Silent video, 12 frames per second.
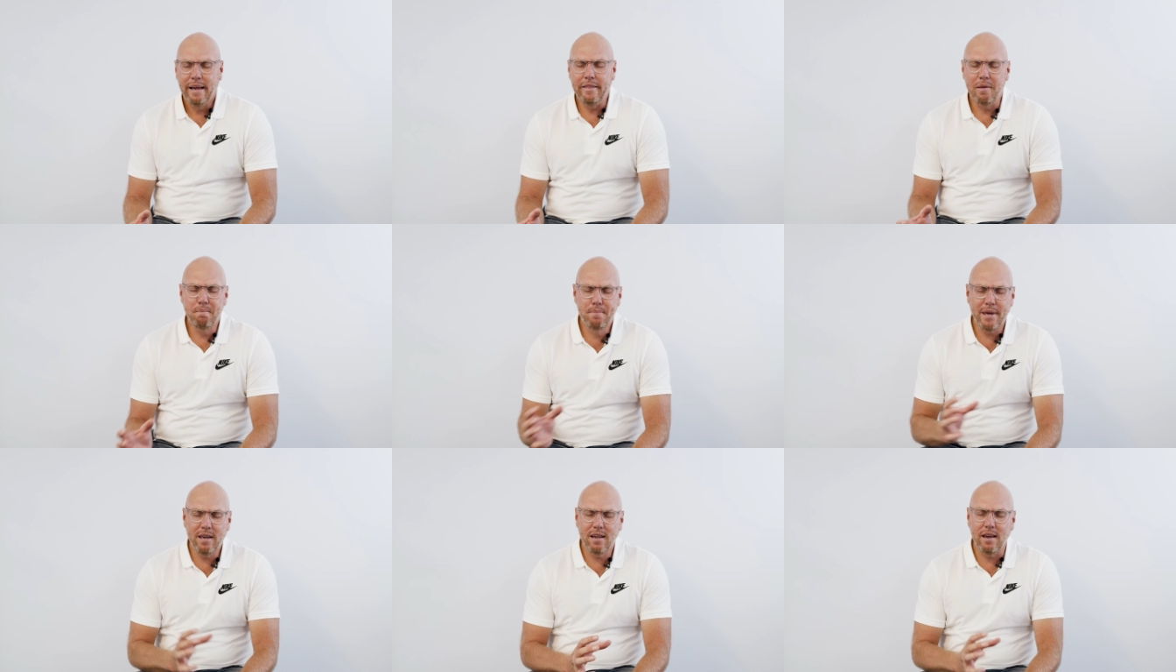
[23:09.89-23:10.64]
in the
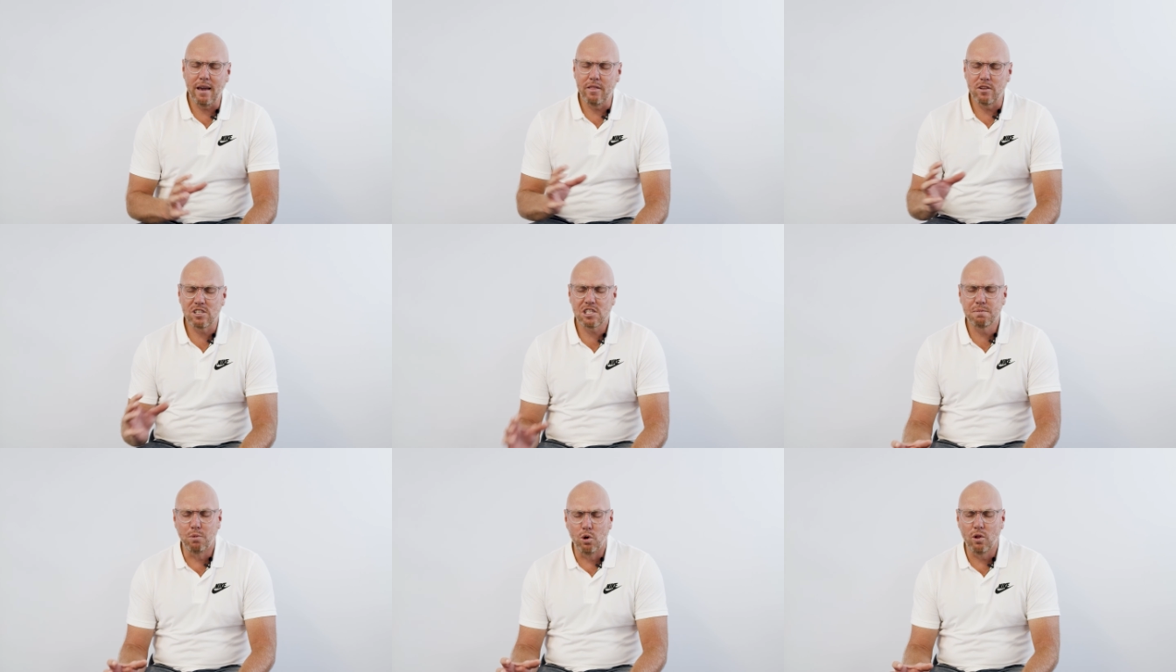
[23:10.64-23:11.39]
big and the
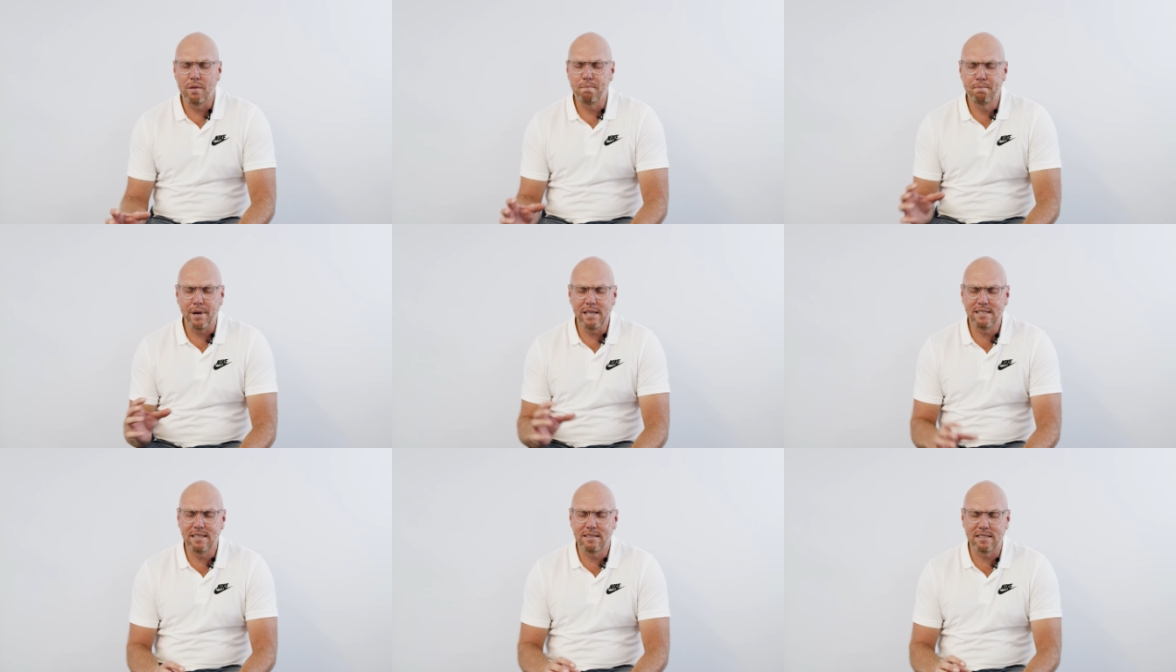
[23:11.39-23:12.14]
small, the
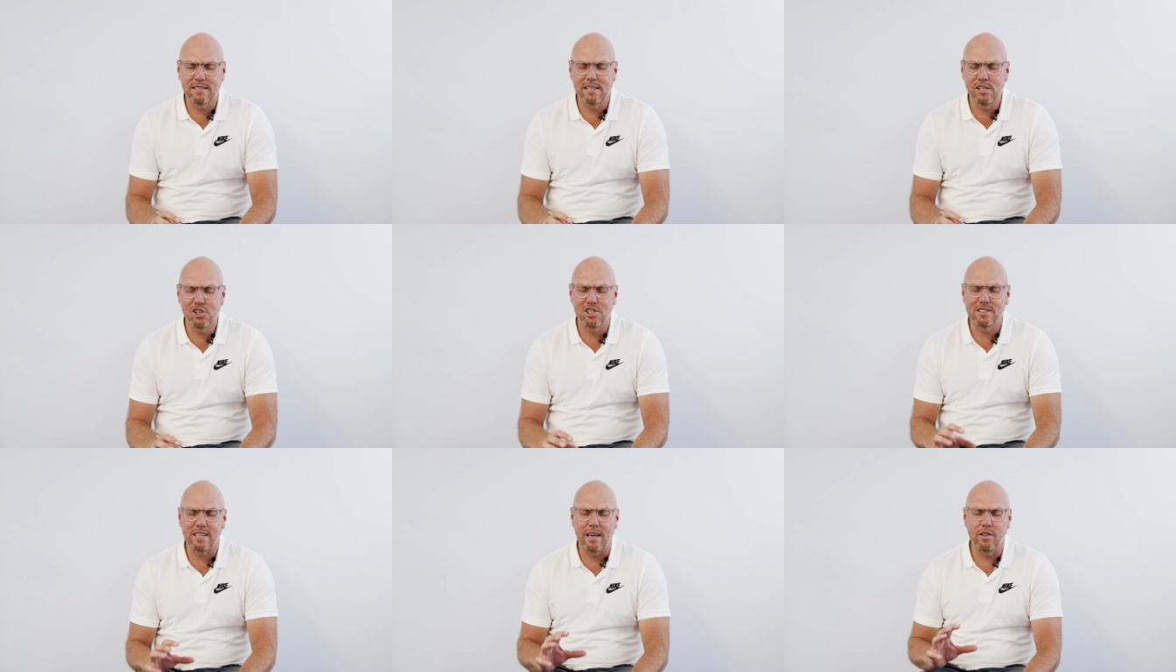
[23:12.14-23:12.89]
basic
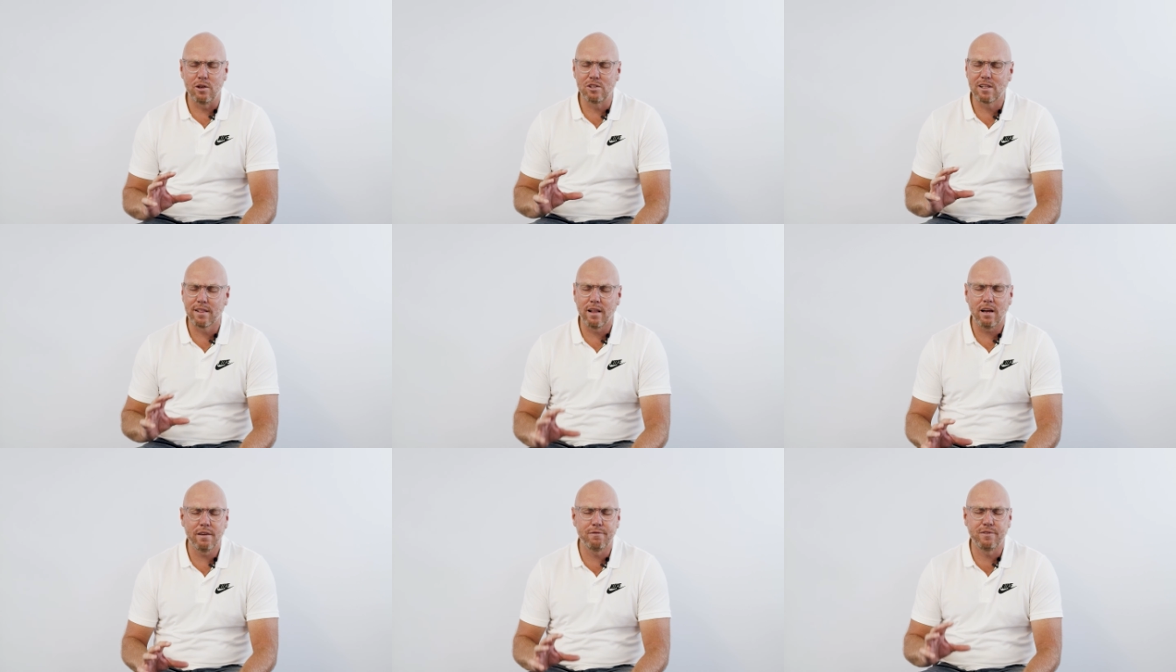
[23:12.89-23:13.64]
decisions, and those
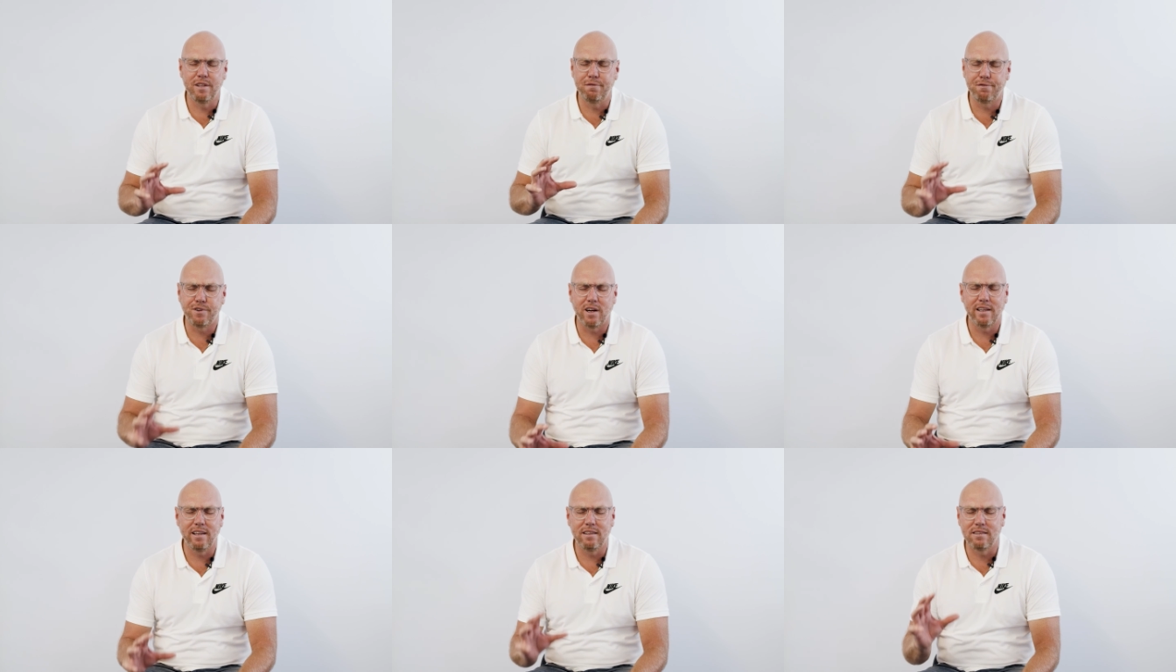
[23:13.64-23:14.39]
life
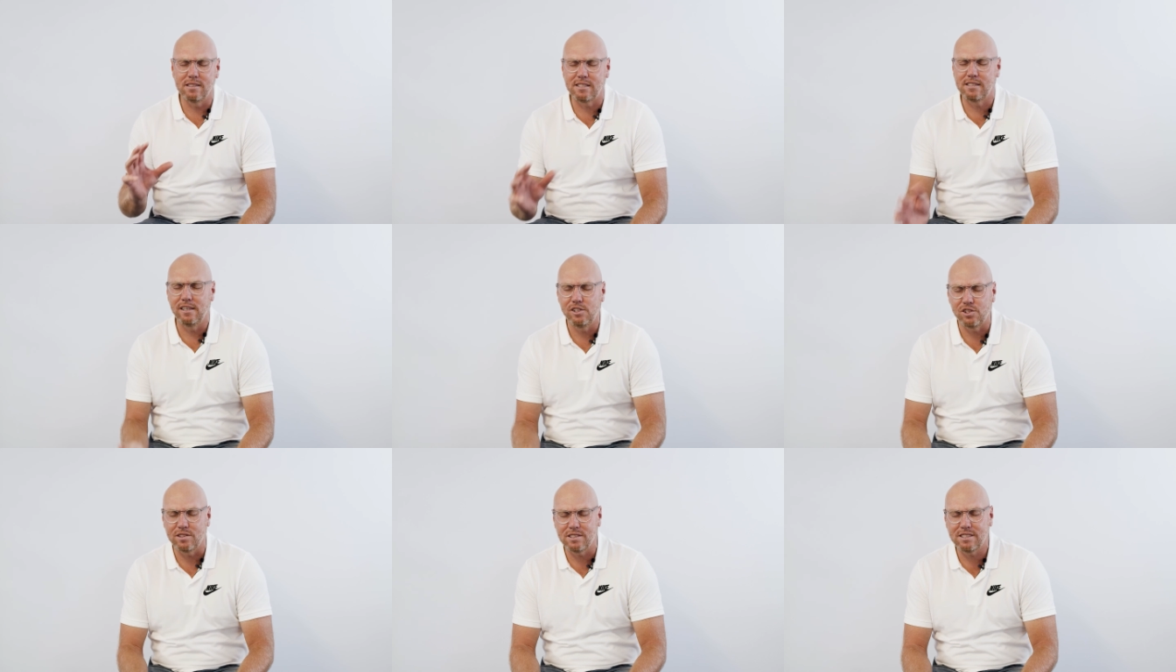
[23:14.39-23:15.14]
defining
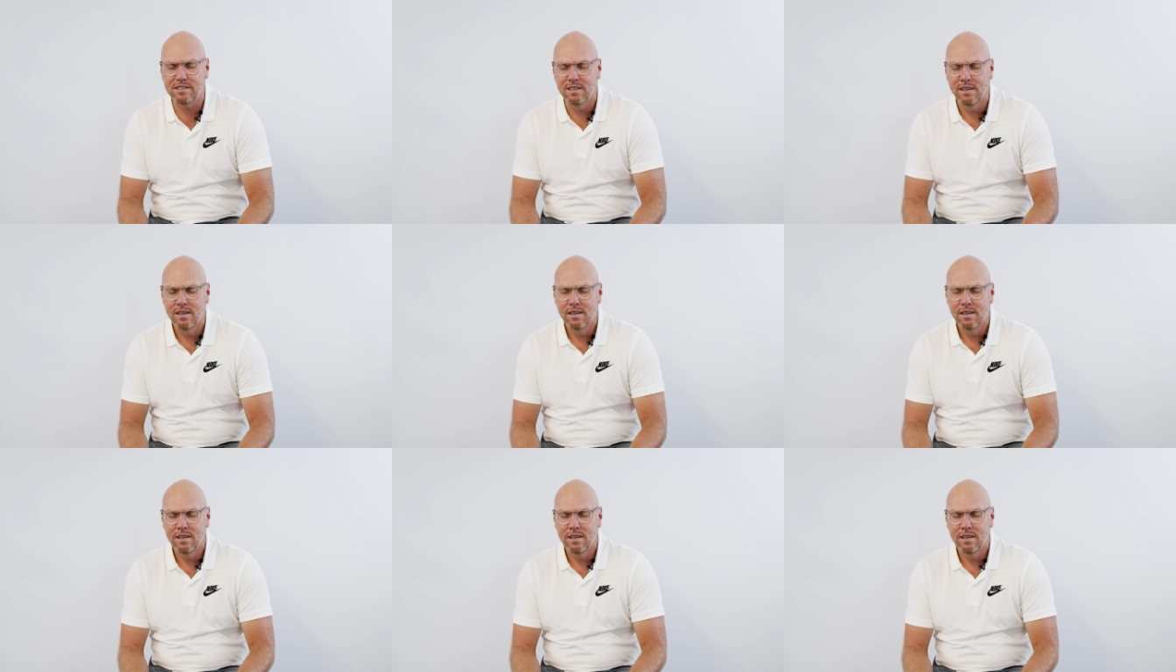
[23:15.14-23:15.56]
decisions.